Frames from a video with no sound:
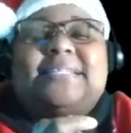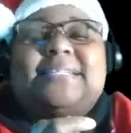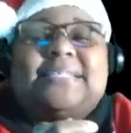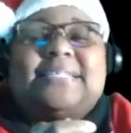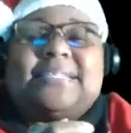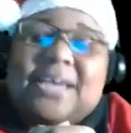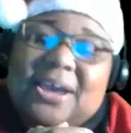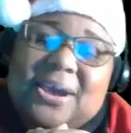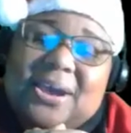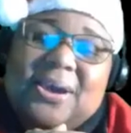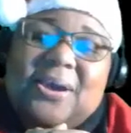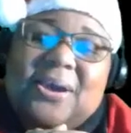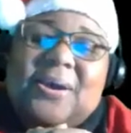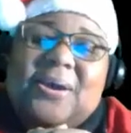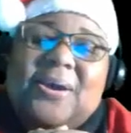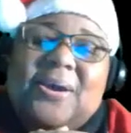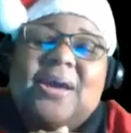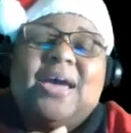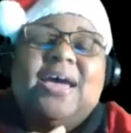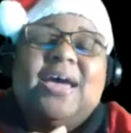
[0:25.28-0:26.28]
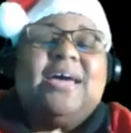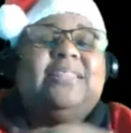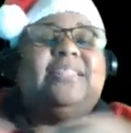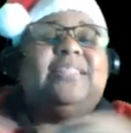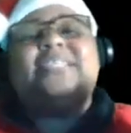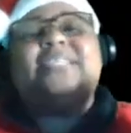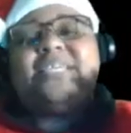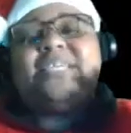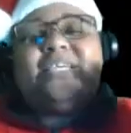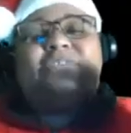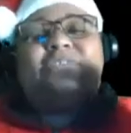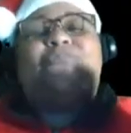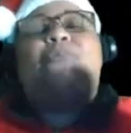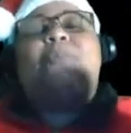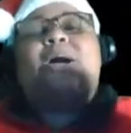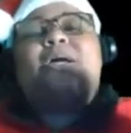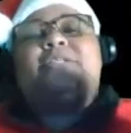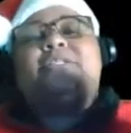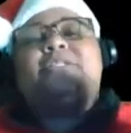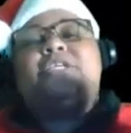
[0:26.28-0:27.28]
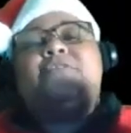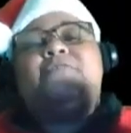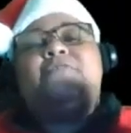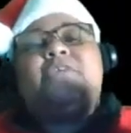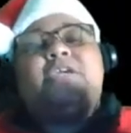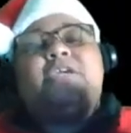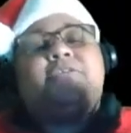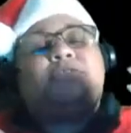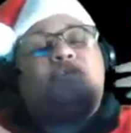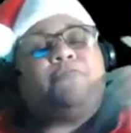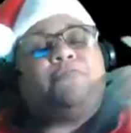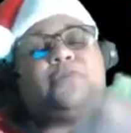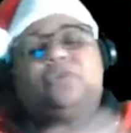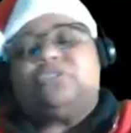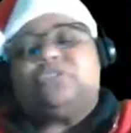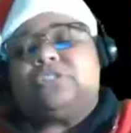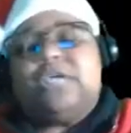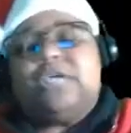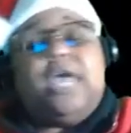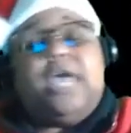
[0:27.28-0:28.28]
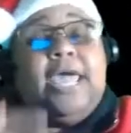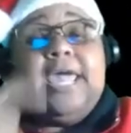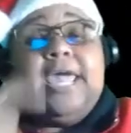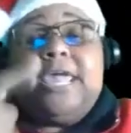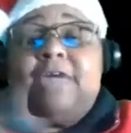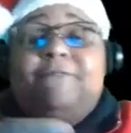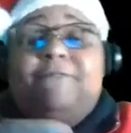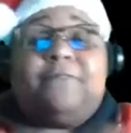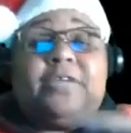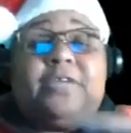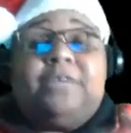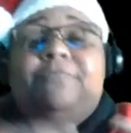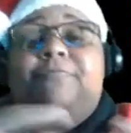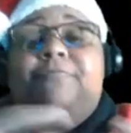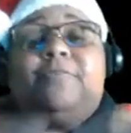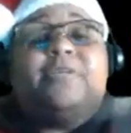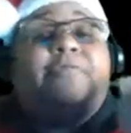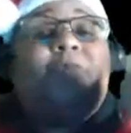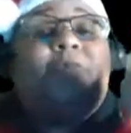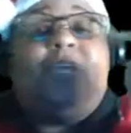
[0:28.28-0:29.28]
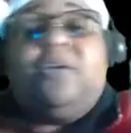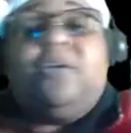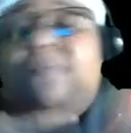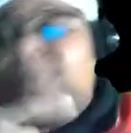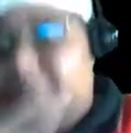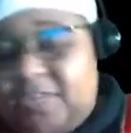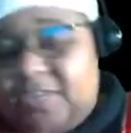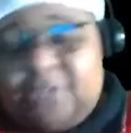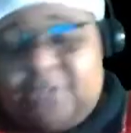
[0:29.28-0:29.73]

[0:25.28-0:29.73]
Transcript: sir. This is Famaca TV. It's your first. If, if, if, if,